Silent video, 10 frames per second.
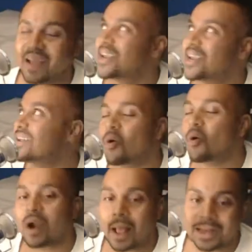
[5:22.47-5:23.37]
mean,
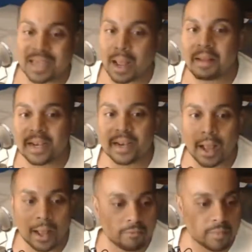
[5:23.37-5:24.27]
or because I
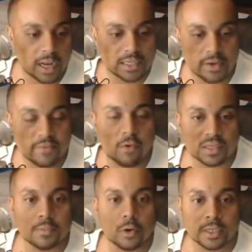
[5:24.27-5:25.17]
have to be honest, I did fall
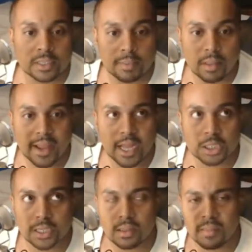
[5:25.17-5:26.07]
asleep during some of the match,
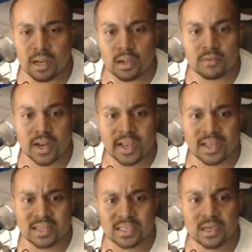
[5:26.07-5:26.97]
like in the middle of it, I
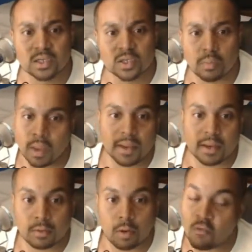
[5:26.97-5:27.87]
guess. So maybe
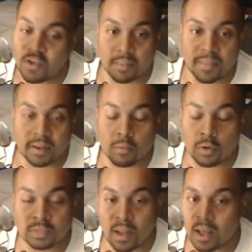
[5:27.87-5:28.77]
Kofi had a big
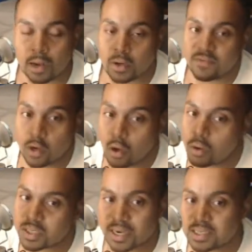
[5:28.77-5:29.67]
spot. I don't even know because I
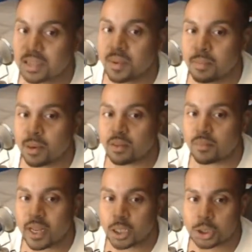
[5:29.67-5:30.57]
didn't see the middle of the
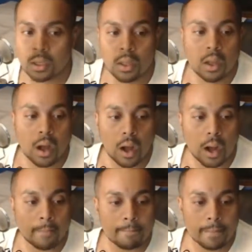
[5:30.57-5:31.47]
match.
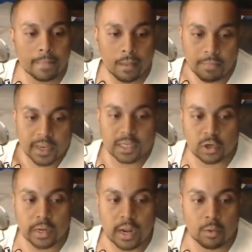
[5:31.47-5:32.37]
But yeah, it
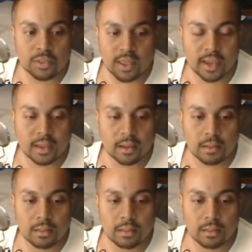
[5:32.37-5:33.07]
started out with like,